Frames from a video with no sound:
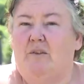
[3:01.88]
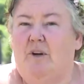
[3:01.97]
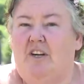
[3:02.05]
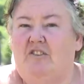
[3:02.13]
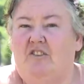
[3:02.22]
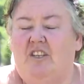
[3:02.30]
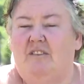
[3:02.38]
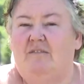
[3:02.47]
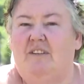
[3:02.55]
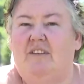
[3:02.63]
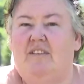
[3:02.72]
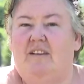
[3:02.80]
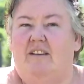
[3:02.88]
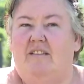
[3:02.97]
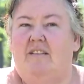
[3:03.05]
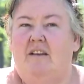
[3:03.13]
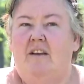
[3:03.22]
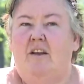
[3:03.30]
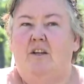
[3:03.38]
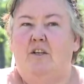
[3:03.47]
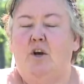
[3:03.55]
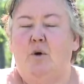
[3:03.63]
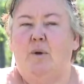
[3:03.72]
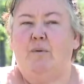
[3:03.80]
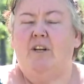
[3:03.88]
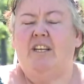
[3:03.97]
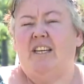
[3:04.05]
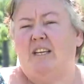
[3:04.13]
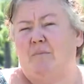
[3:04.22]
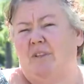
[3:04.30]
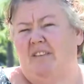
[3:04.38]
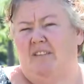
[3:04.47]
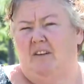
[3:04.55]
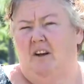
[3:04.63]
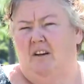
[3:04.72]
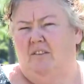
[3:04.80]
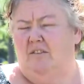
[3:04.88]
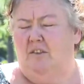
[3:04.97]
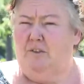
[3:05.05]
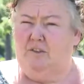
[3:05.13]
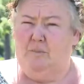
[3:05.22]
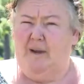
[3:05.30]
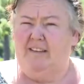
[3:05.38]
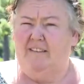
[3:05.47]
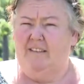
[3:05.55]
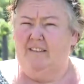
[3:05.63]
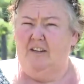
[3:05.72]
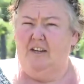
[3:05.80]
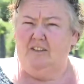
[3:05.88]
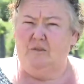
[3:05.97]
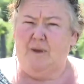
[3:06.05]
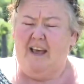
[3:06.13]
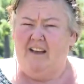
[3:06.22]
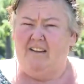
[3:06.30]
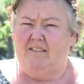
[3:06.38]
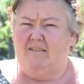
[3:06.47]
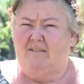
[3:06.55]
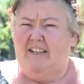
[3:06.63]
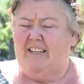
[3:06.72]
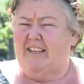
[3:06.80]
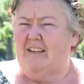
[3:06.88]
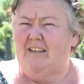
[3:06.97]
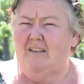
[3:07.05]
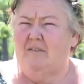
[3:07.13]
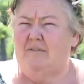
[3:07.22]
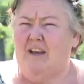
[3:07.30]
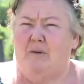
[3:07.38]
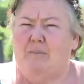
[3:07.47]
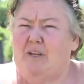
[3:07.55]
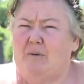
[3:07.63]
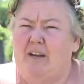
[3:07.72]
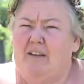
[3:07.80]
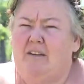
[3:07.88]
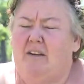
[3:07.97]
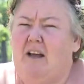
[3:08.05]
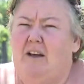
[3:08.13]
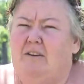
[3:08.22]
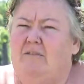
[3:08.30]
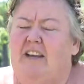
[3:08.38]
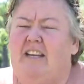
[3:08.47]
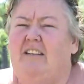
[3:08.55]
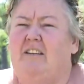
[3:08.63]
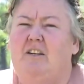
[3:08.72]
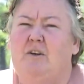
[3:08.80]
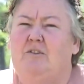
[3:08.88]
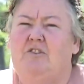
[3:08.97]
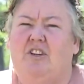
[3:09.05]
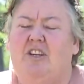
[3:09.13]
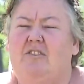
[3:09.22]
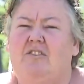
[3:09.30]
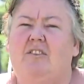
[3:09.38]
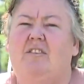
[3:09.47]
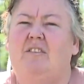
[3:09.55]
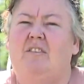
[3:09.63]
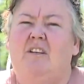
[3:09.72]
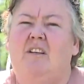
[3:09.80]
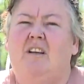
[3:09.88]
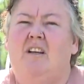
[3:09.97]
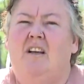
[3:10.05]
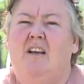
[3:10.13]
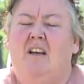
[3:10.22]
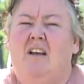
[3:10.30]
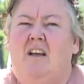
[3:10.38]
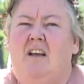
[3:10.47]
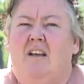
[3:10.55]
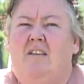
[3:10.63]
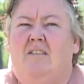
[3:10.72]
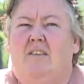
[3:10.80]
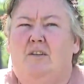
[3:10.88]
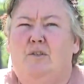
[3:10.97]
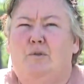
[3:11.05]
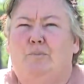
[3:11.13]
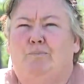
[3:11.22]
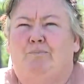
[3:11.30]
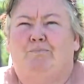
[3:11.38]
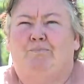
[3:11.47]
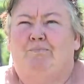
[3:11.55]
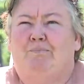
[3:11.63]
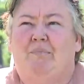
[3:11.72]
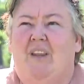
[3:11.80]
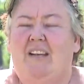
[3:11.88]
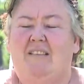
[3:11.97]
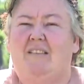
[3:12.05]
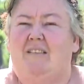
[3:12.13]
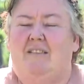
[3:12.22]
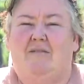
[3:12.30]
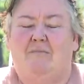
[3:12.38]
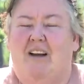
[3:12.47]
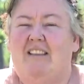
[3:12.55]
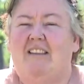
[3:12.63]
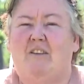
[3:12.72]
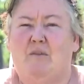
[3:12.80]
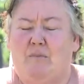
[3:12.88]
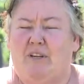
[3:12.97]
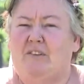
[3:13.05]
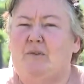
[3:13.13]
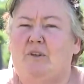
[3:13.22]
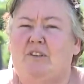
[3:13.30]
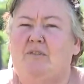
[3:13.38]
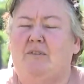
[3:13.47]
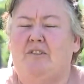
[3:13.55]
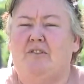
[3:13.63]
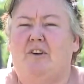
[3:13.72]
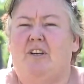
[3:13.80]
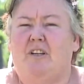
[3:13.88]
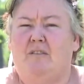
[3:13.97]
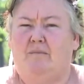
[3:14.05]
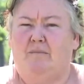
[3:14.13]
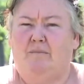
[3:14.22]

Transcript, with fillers: to our chief and says, No, we want to keep these dogs. Do you expect any dogs back? Like kicking the family right out of any negotiations. So it's, I think the biggest word is frustrating.